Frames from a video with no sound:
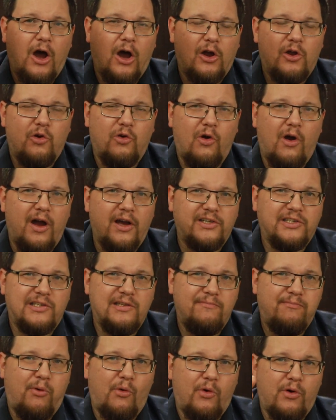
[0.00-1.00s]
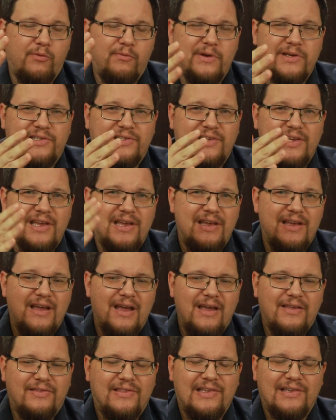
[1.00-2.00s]
Across the board, we
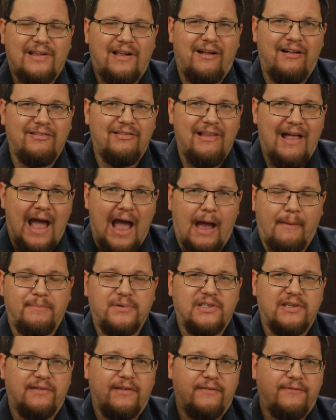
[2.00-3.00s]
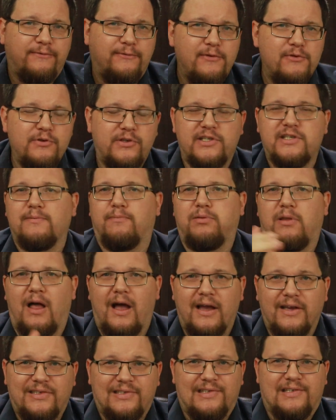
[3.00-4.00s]
see the collapse of the food
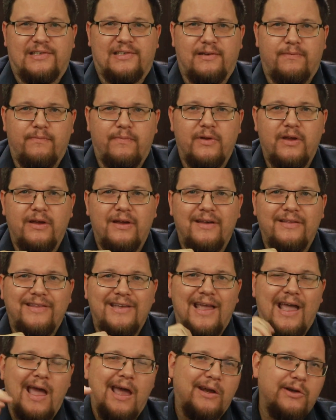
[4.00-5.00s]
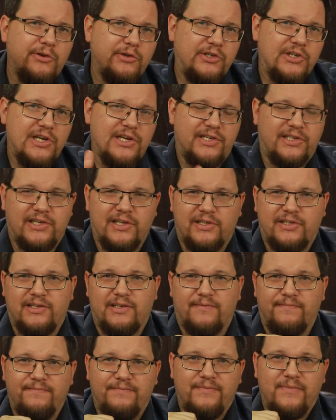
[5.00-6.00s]
supply system, the energy
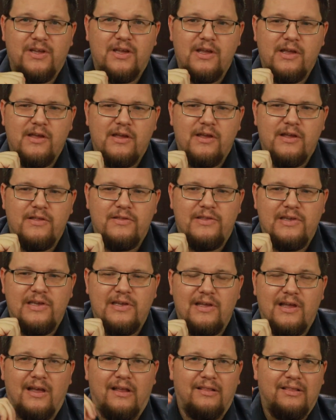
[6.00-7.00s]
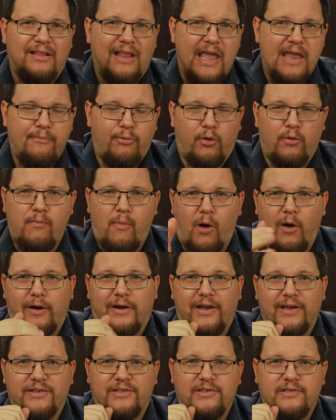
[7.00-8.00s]
system, the labor
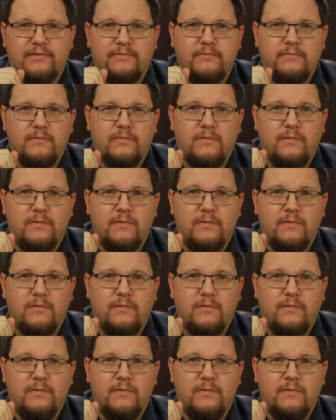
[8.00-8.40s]
markets.